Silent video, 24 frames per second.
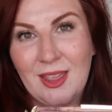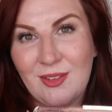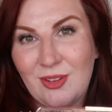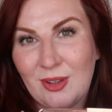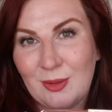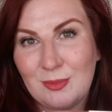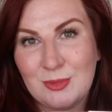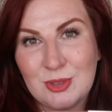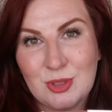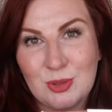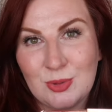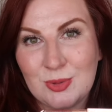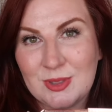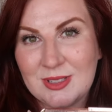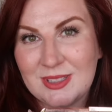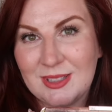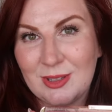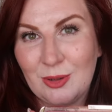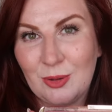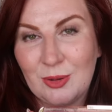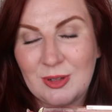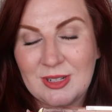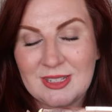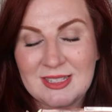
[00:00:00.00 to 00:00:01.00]
If I'm
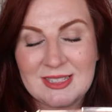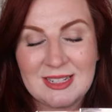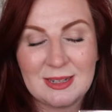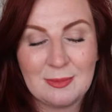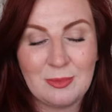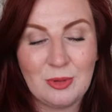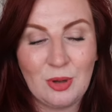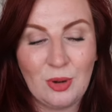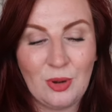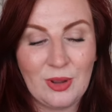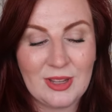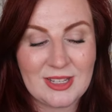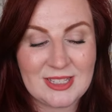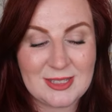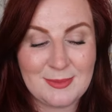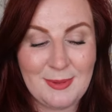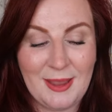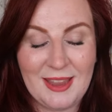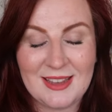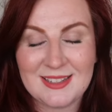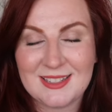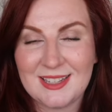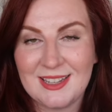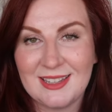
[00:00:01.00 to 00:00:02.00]
totally honest, I'm not
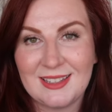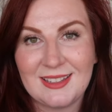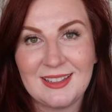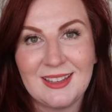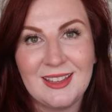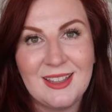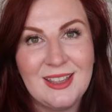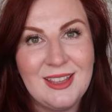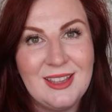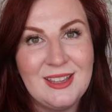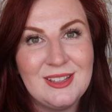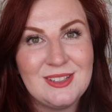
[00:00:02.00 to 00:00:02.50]
expecting